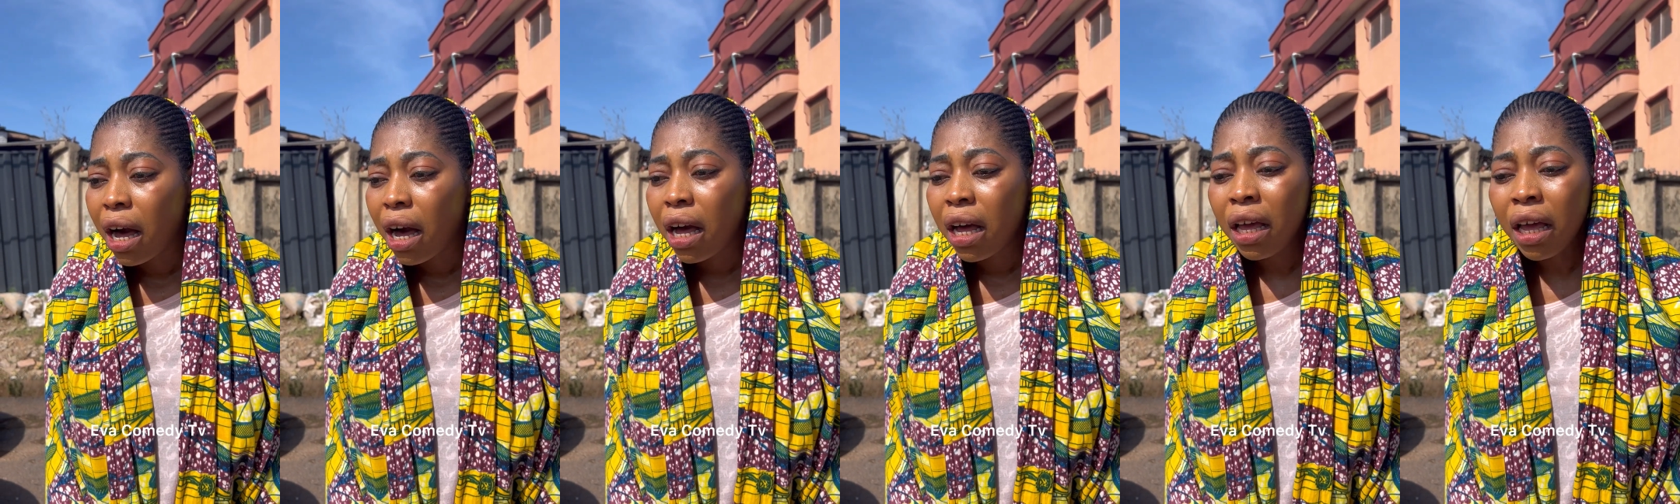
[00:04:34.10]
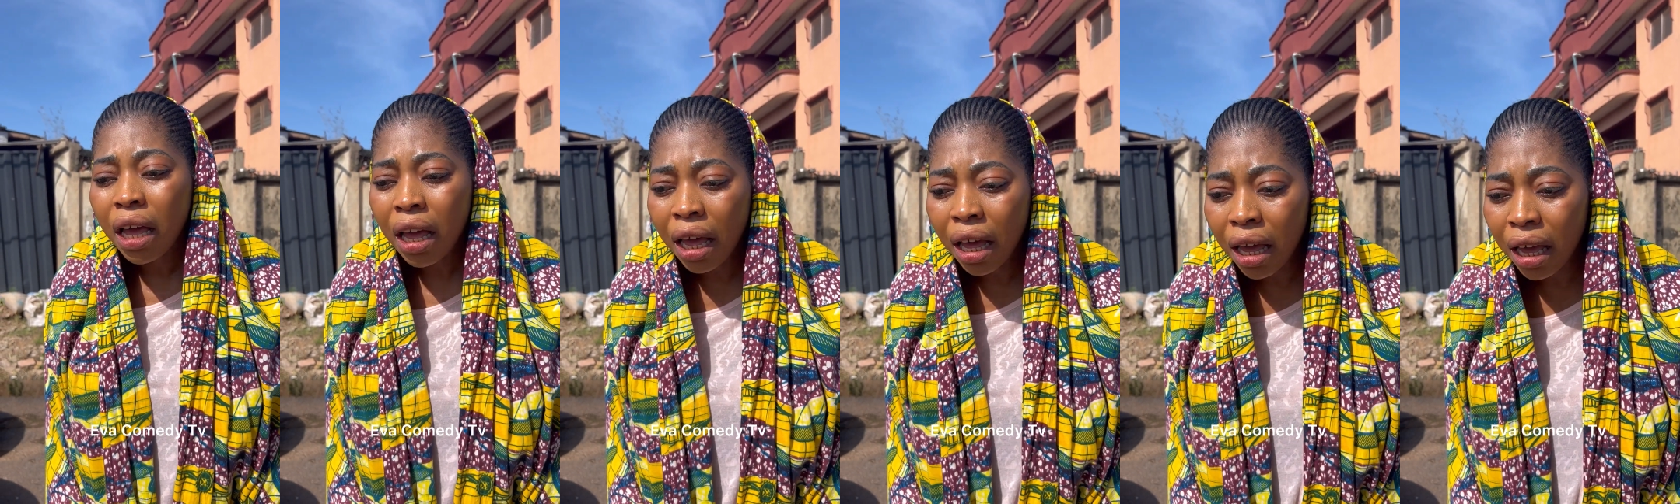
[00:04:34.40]

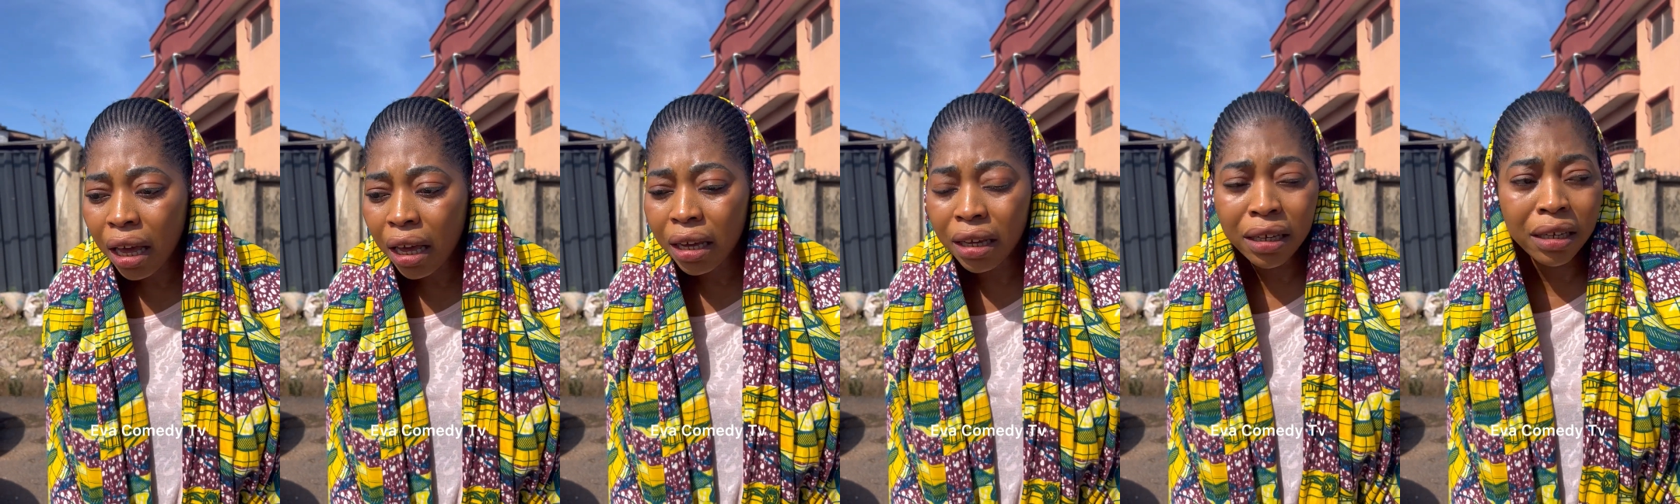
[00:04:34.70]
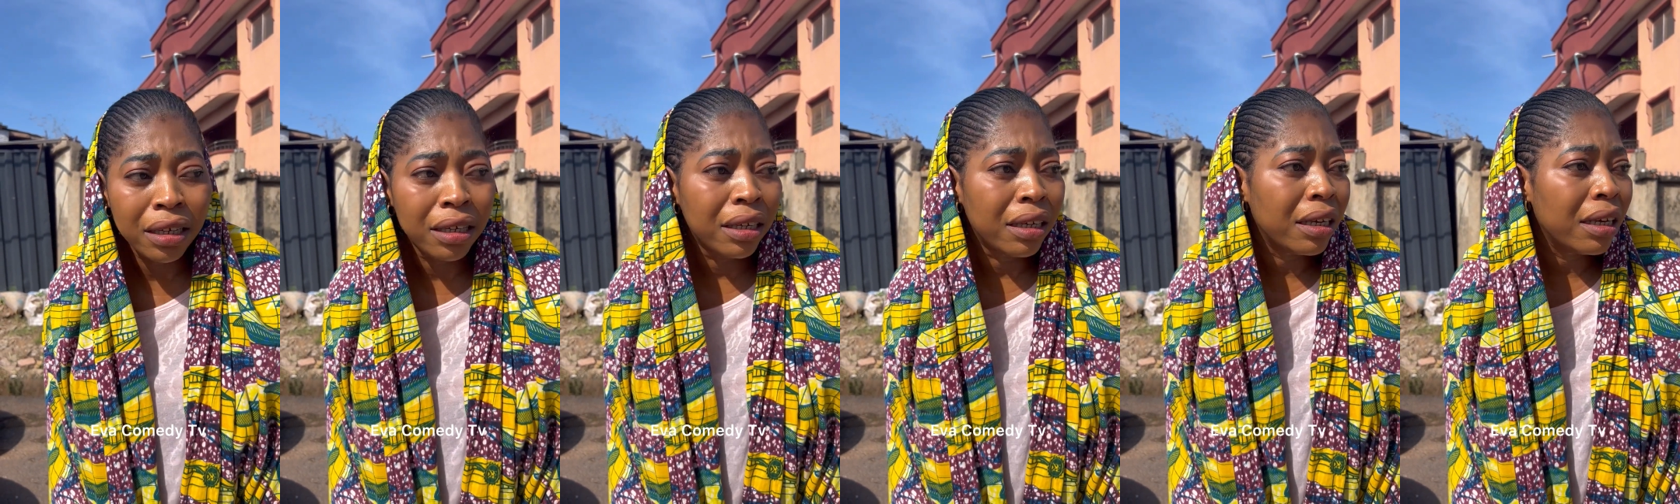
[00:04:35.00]
Hey,
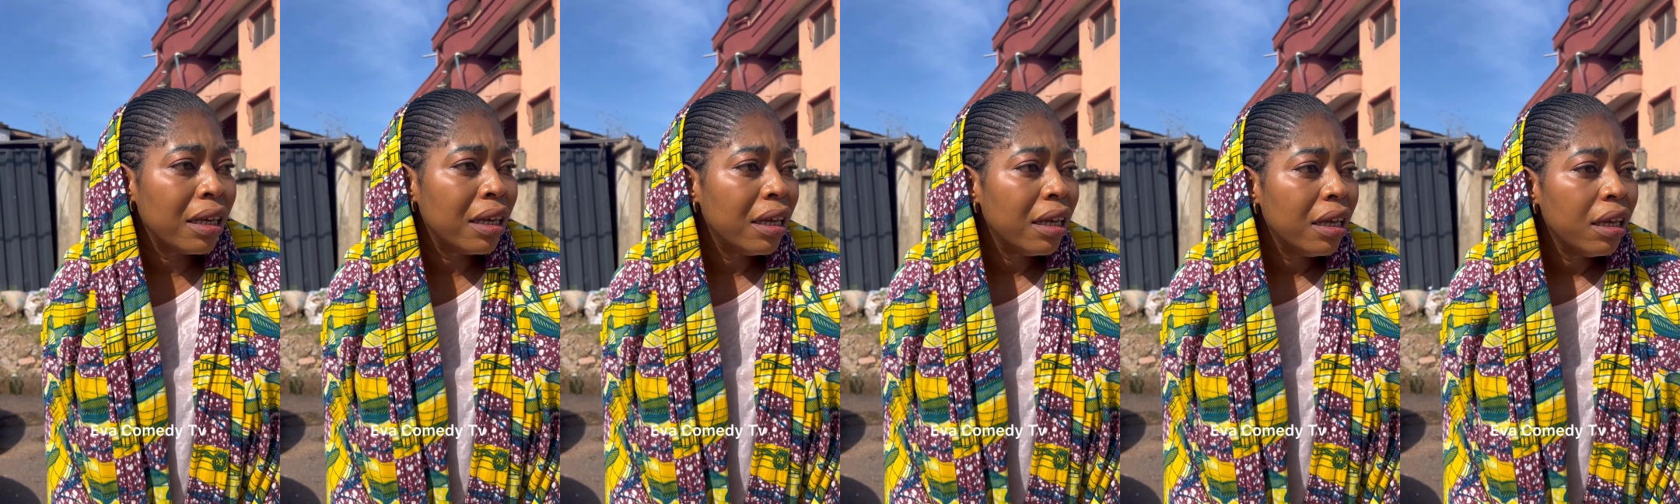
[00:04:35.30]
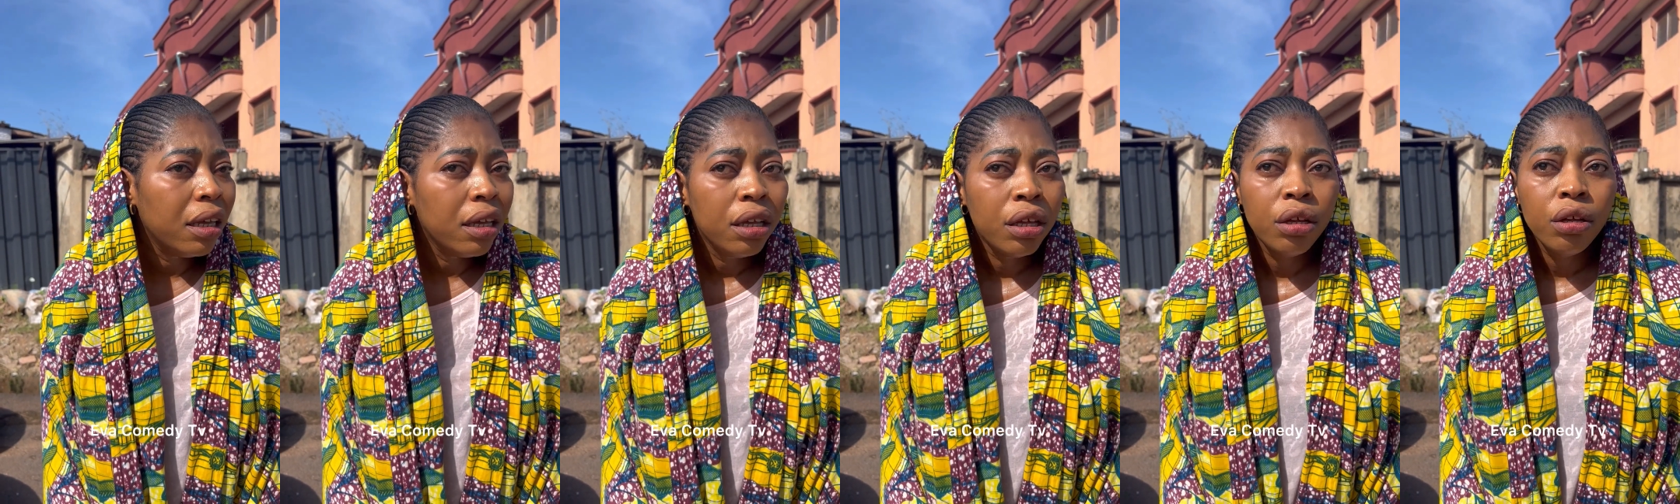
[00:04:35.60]

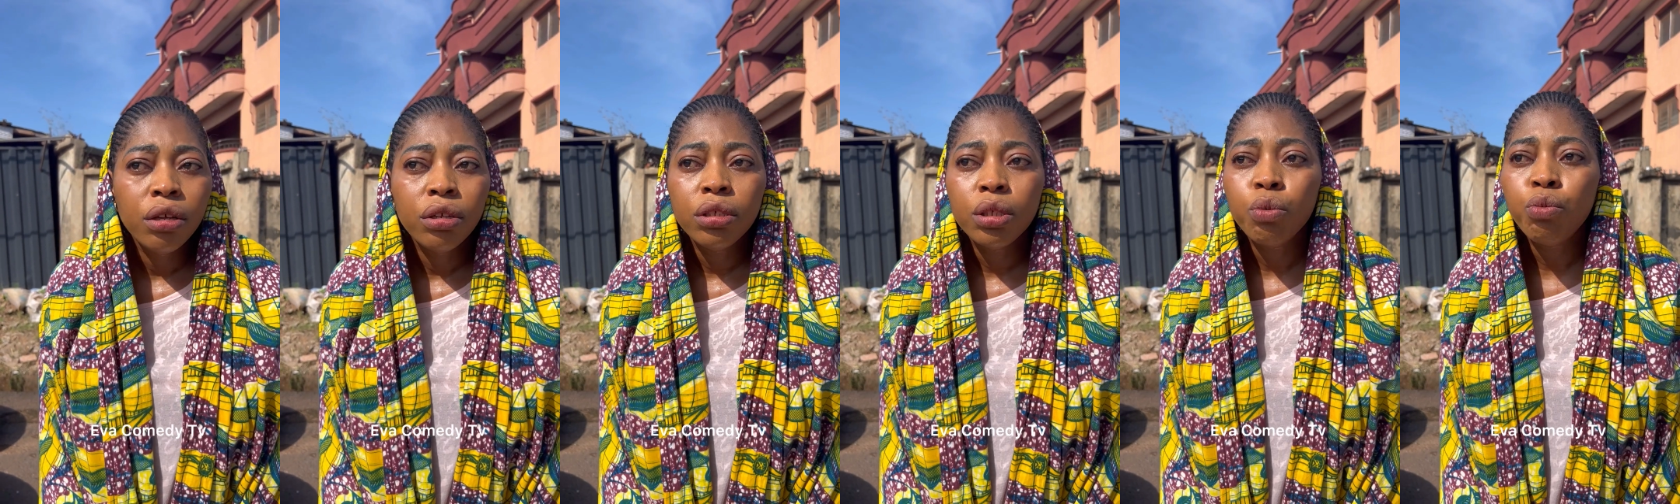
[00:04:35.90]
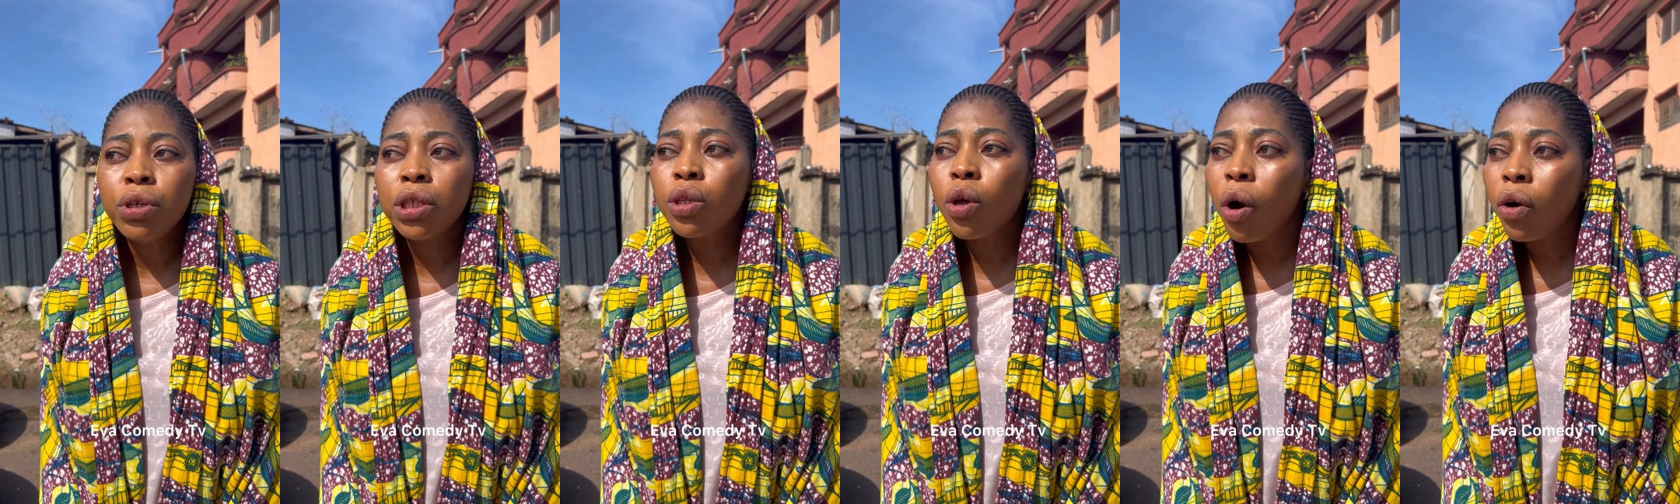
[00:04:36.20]

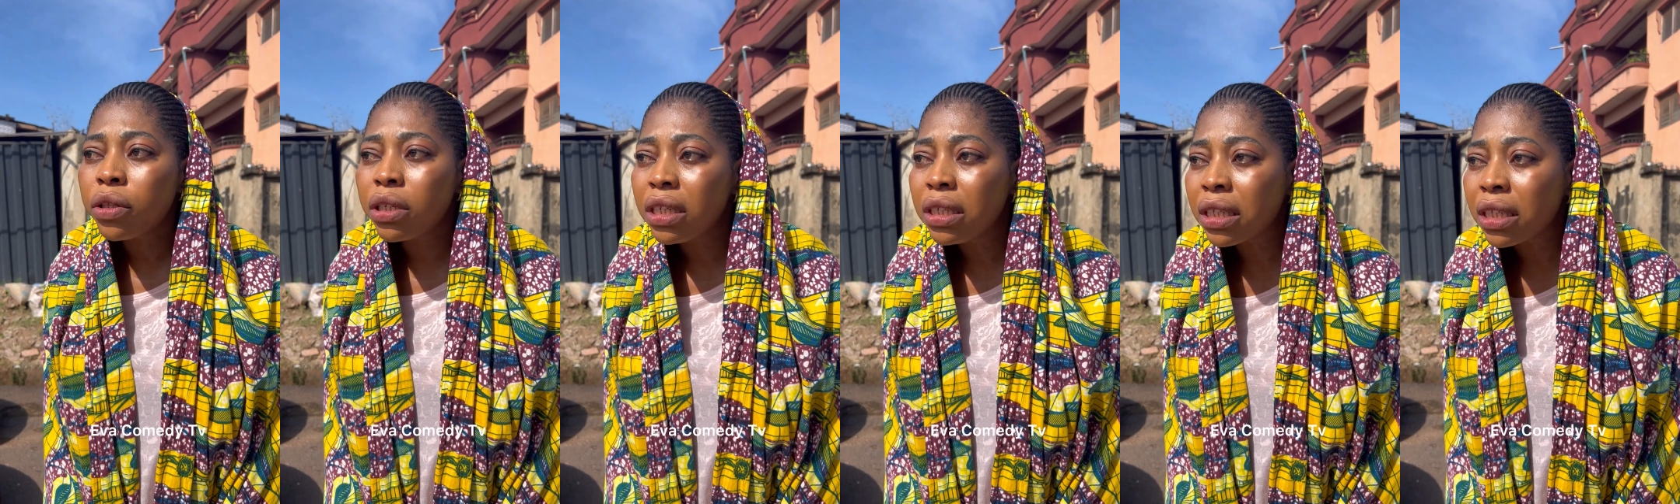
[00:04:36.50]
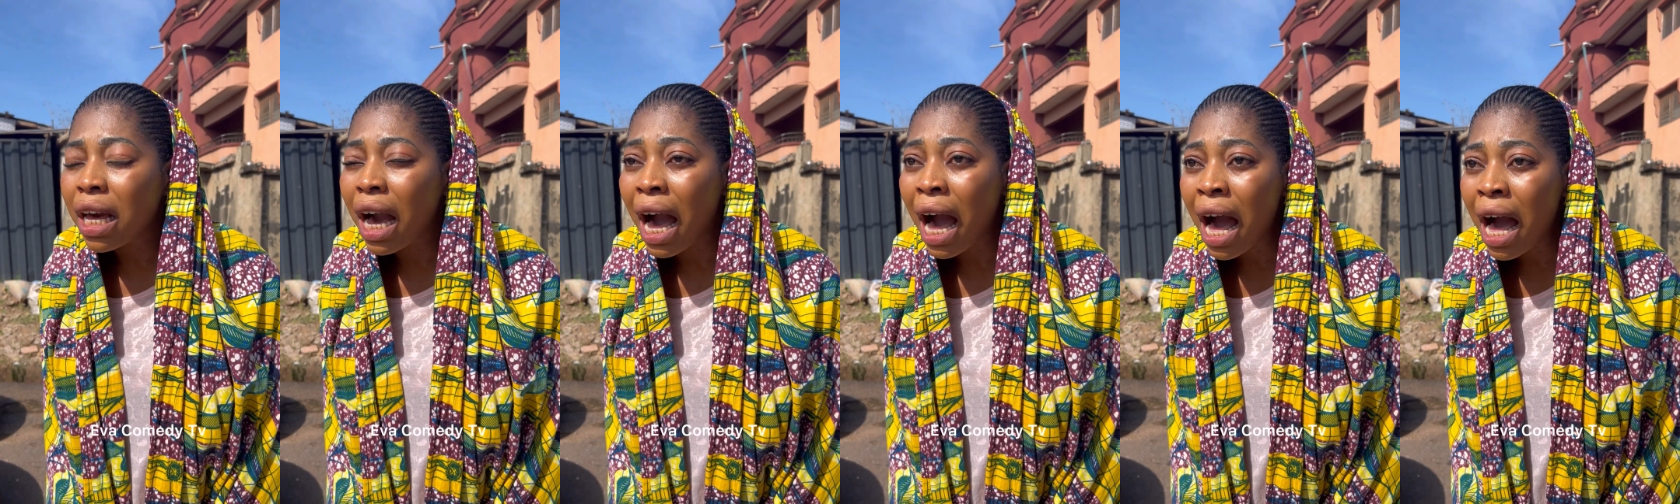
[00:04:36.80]
with all these
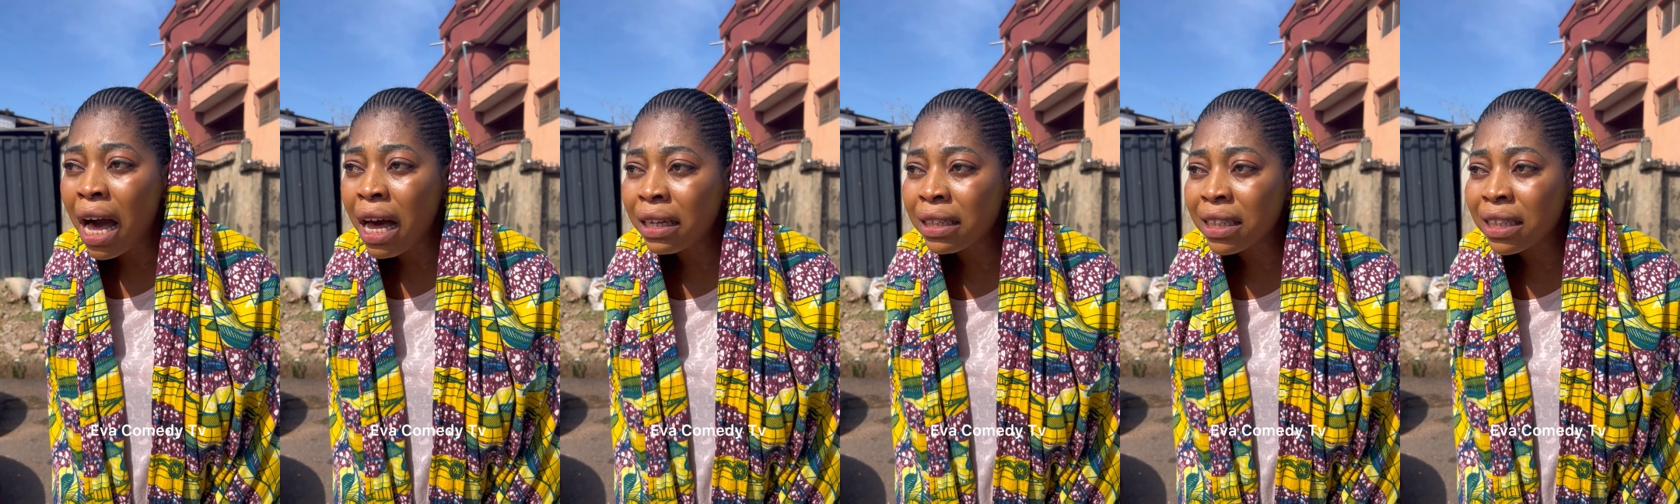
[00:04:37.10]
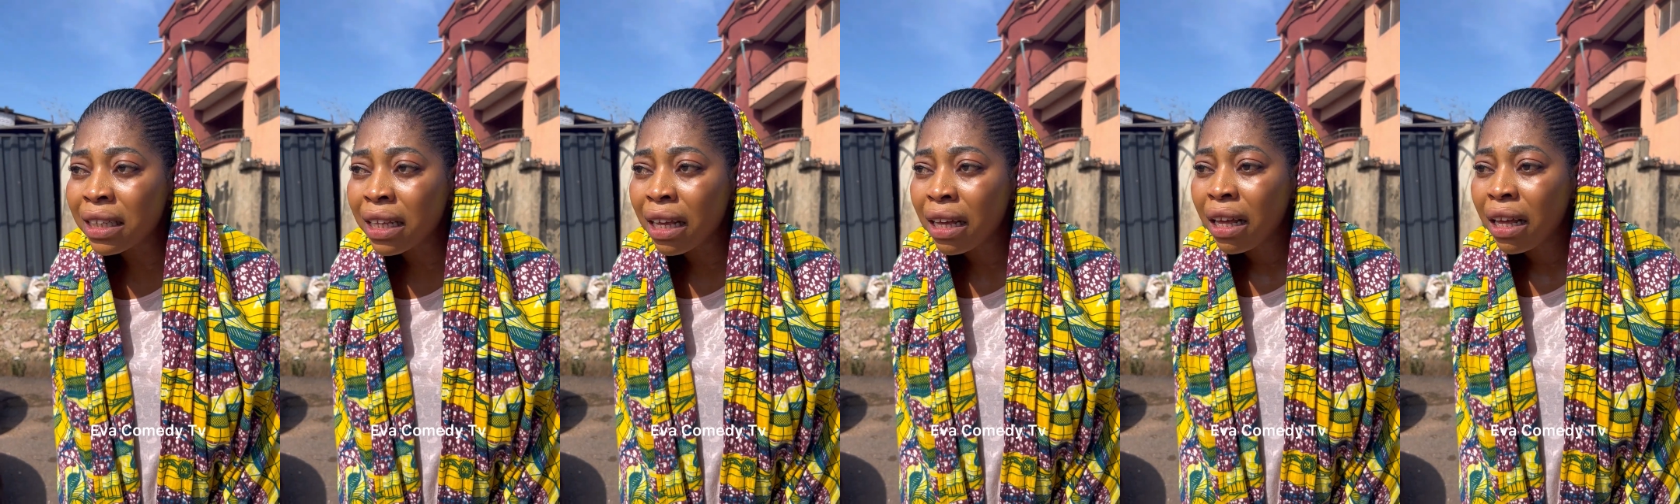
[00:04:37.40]
cars,